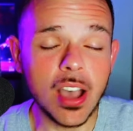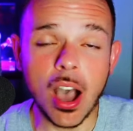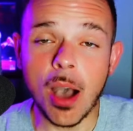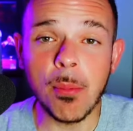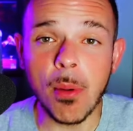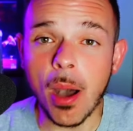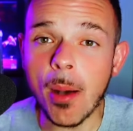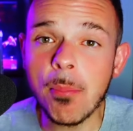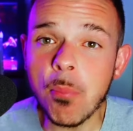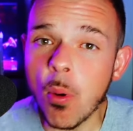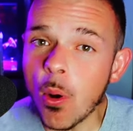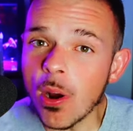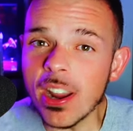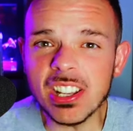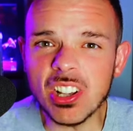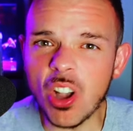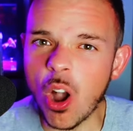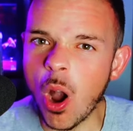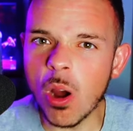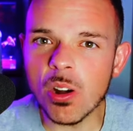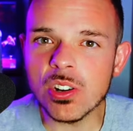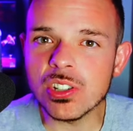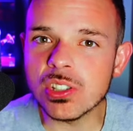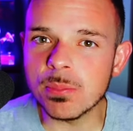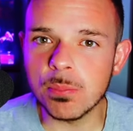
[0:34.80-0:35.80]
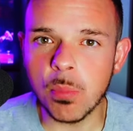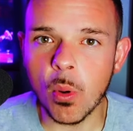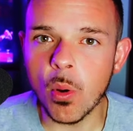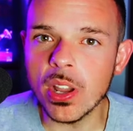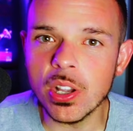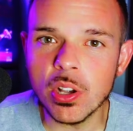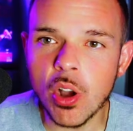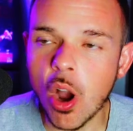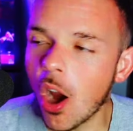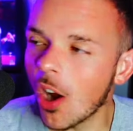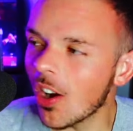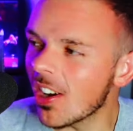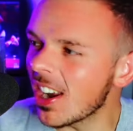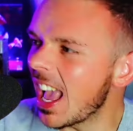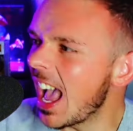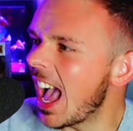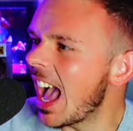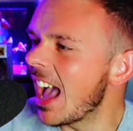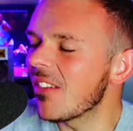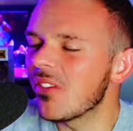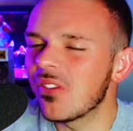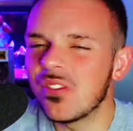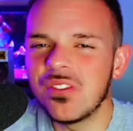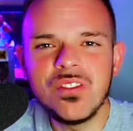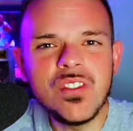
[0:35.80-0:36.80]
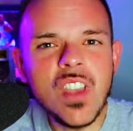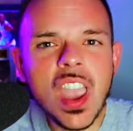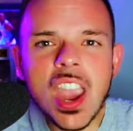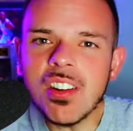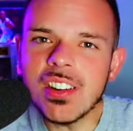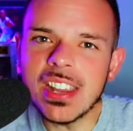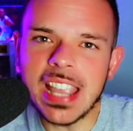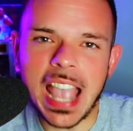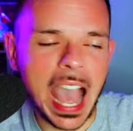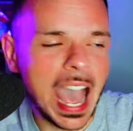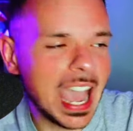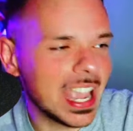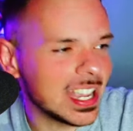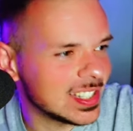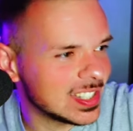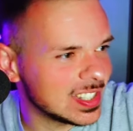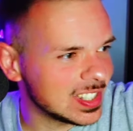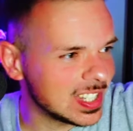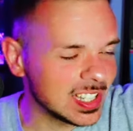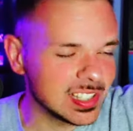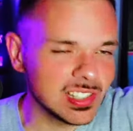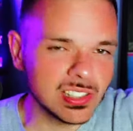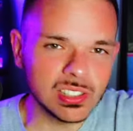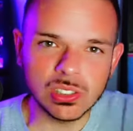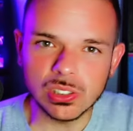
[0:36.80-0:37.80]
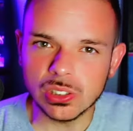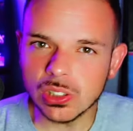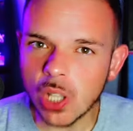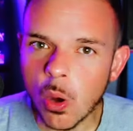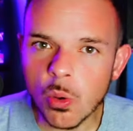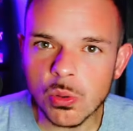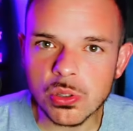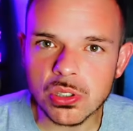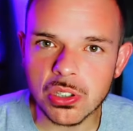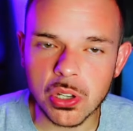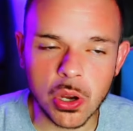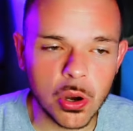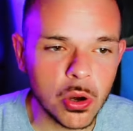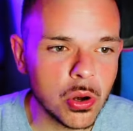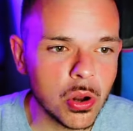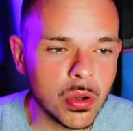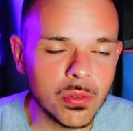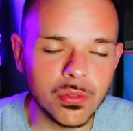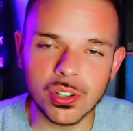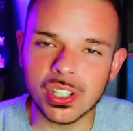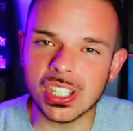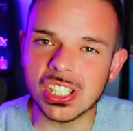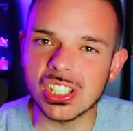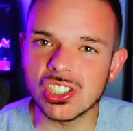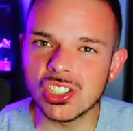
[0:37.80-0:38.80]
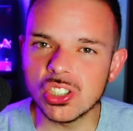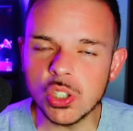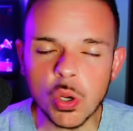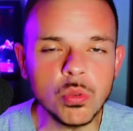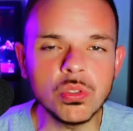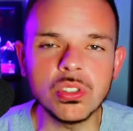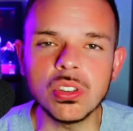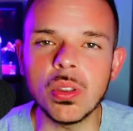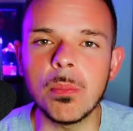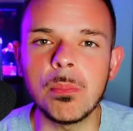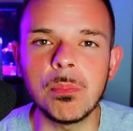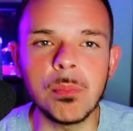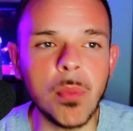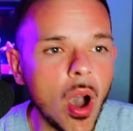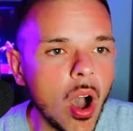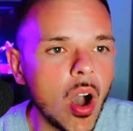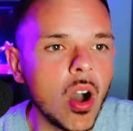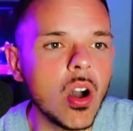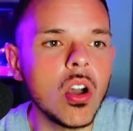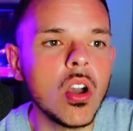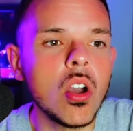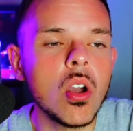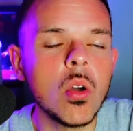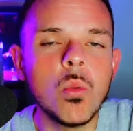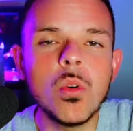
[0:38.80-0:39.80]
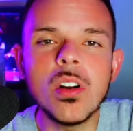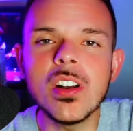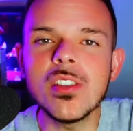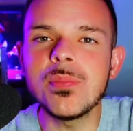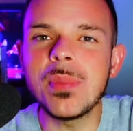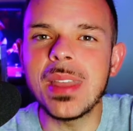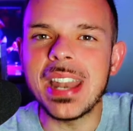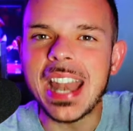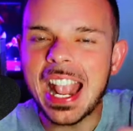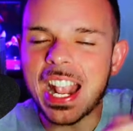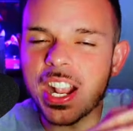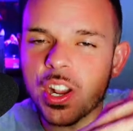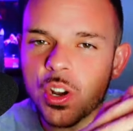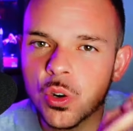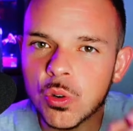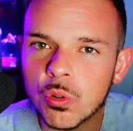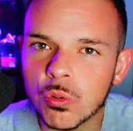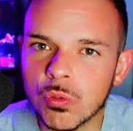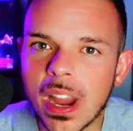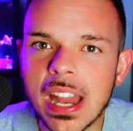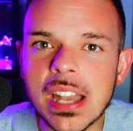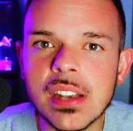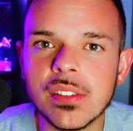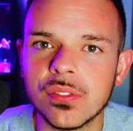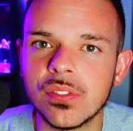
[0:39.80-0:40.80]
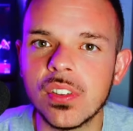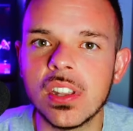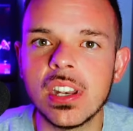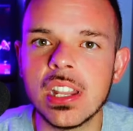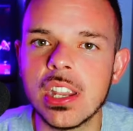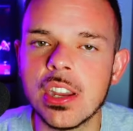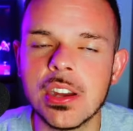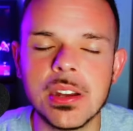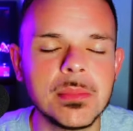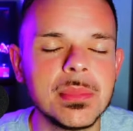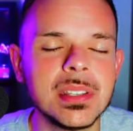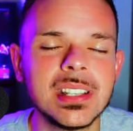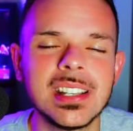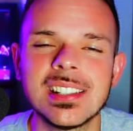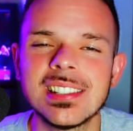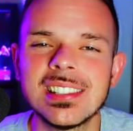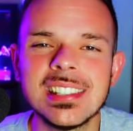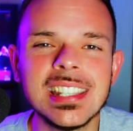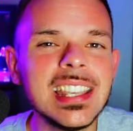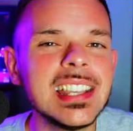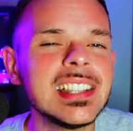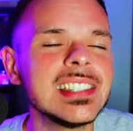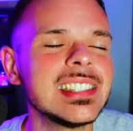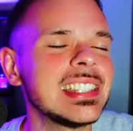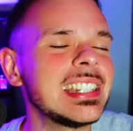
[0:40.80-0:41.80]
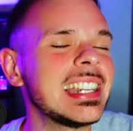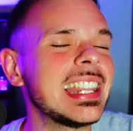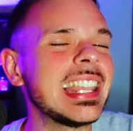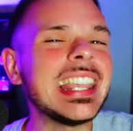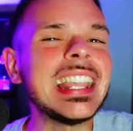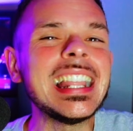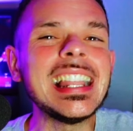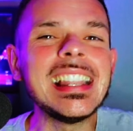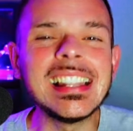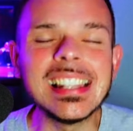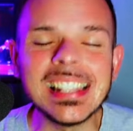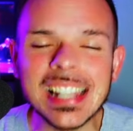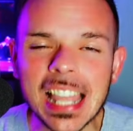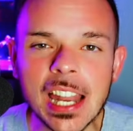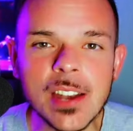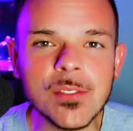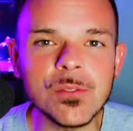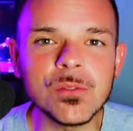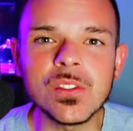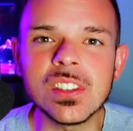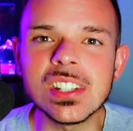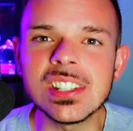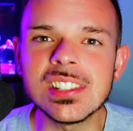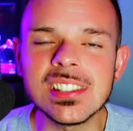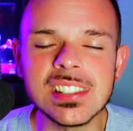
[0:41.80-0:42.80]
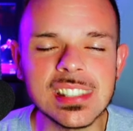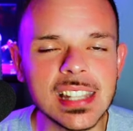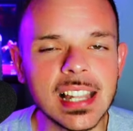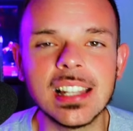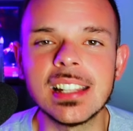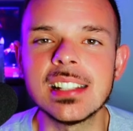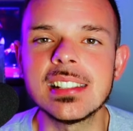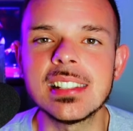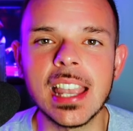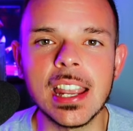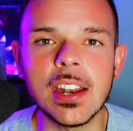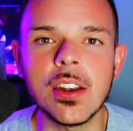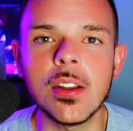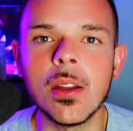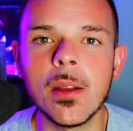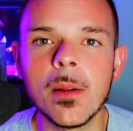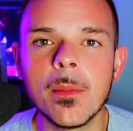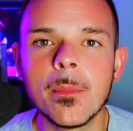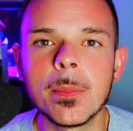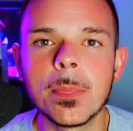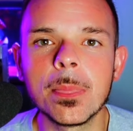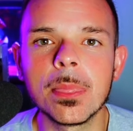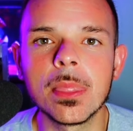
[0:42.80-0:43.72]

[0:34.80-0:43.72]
a point guard's point guard, very high assist, low turnover, can shoot the ball, would have been a great fit here because he is an elite facilitator.